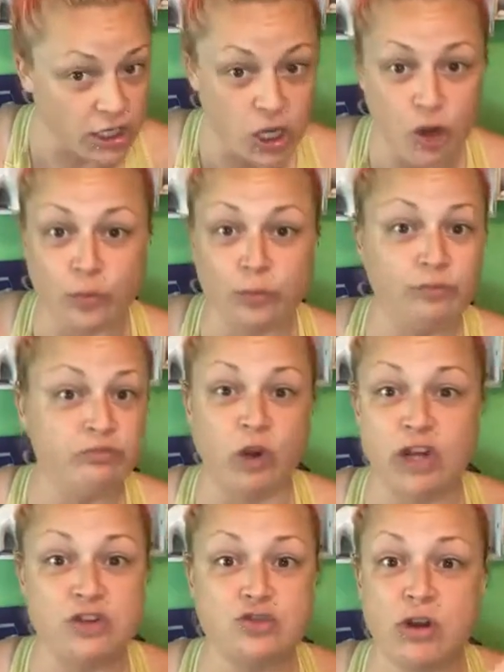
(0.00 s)
to go
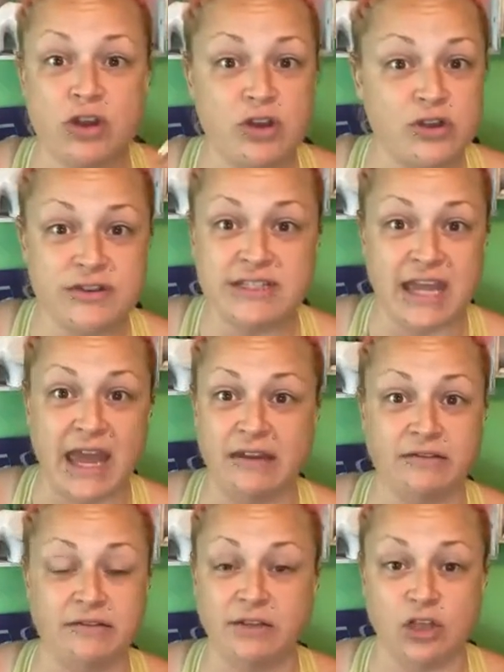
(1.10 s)
run drills
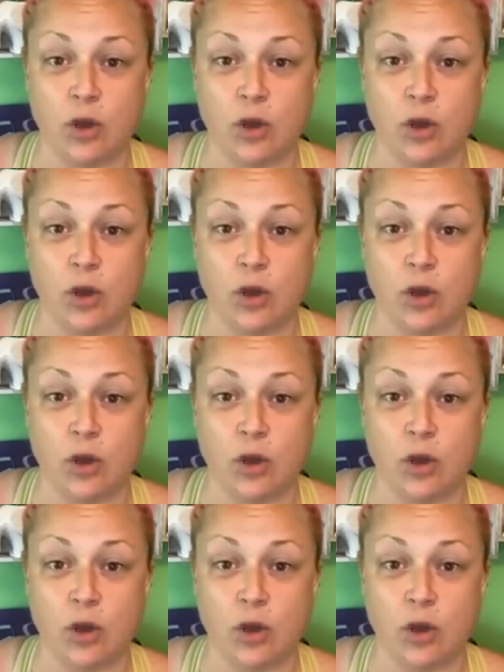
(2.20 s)
and,